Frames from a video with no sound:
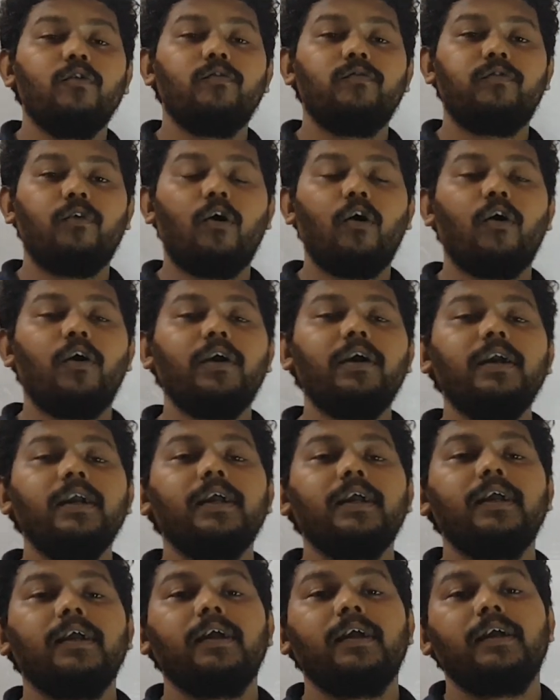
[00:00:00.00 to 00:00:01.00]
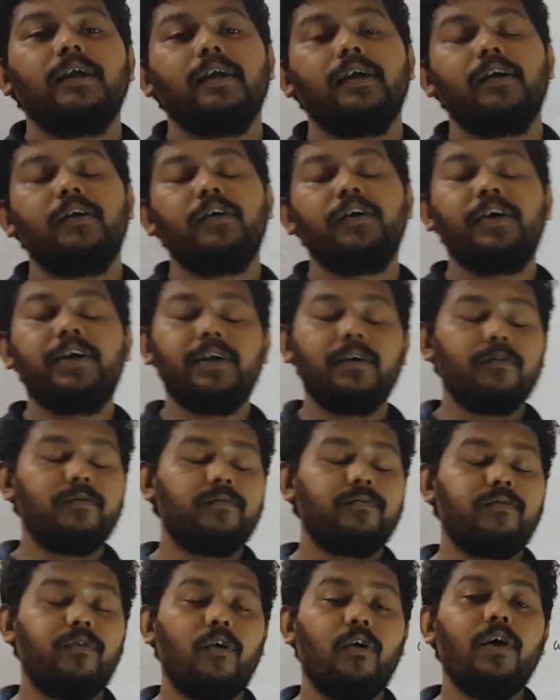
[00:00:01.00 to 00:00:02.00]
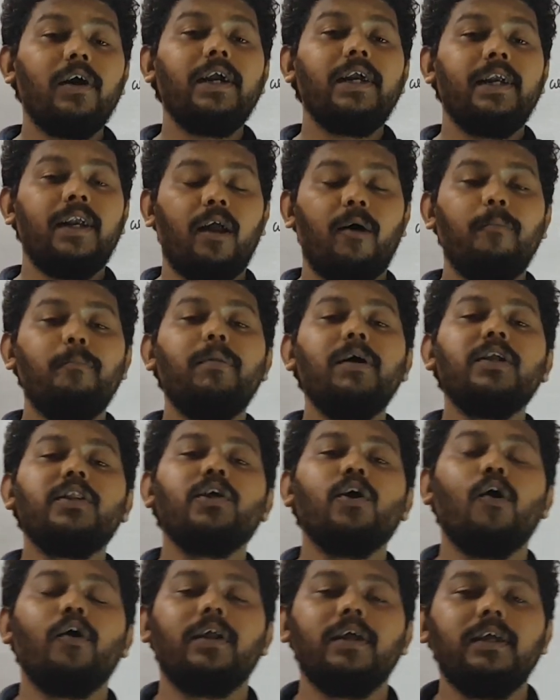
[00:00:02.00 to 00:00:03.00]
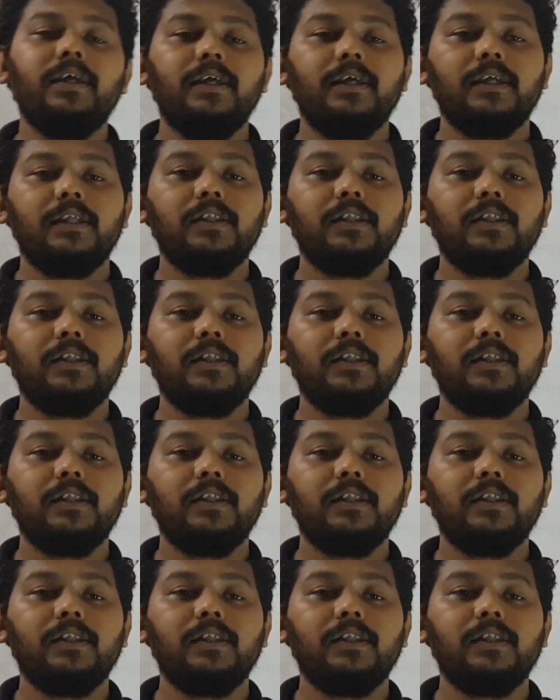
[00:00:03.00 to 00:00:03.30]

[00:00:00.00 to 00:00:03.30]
for number theory,